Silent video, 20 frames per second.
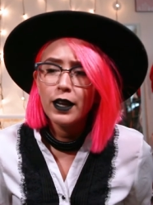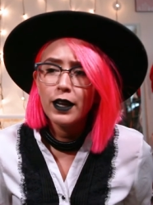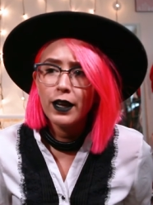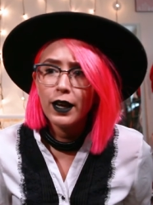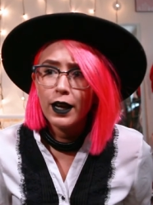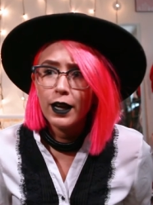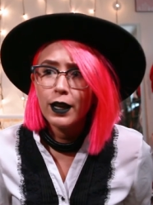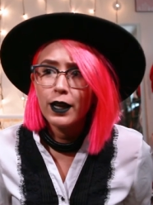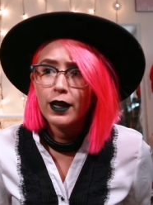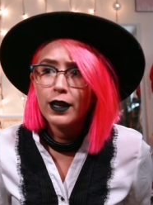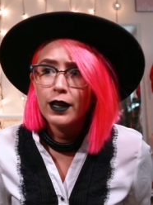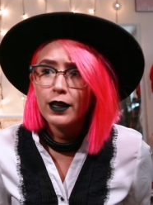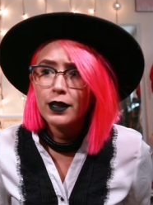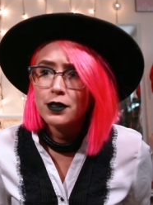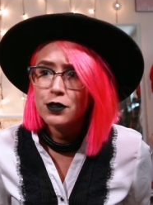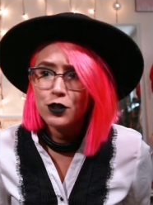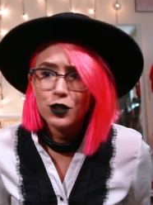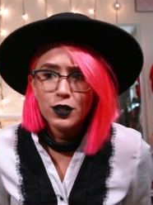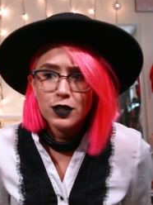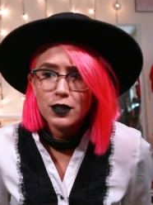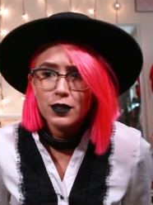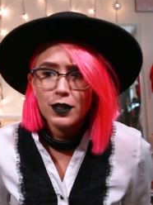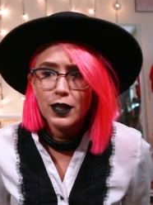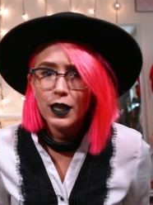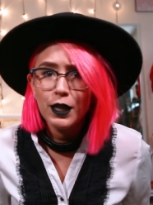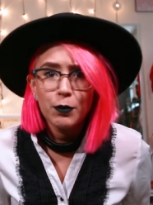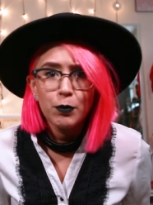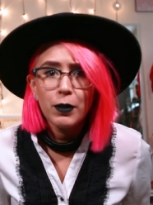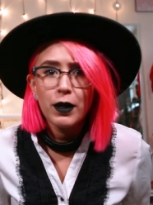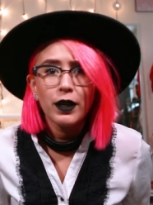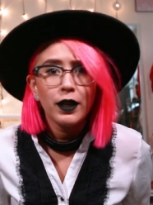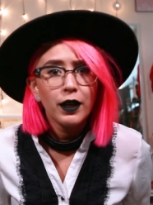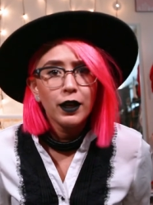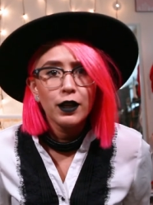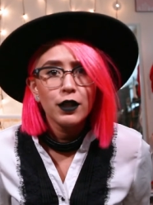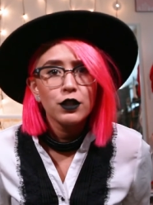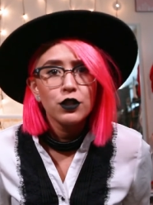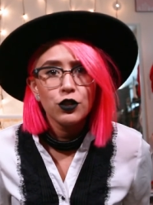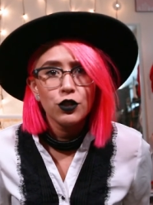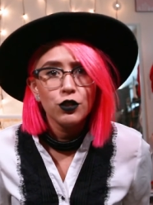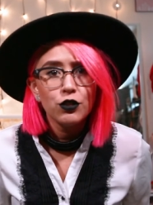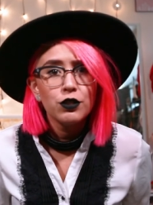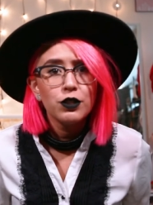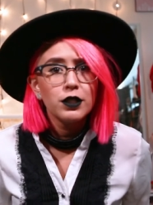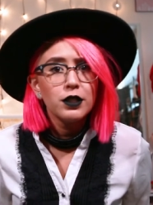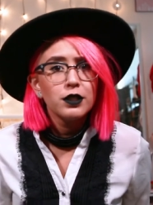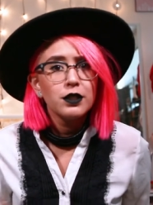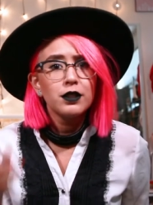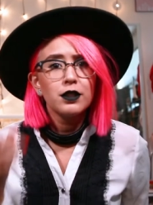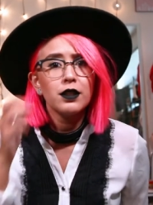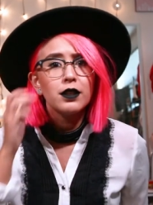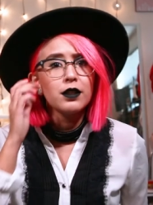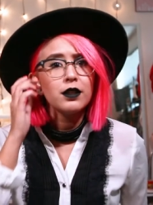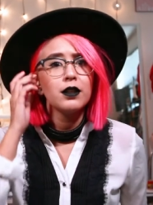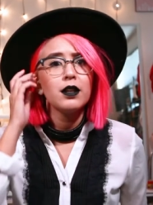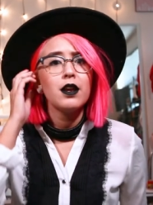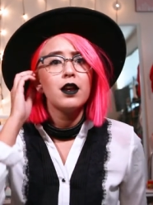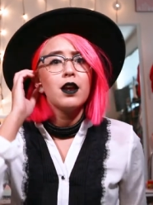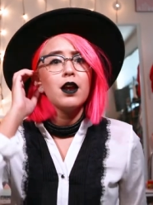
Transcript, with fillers: And I just keep making excuses, and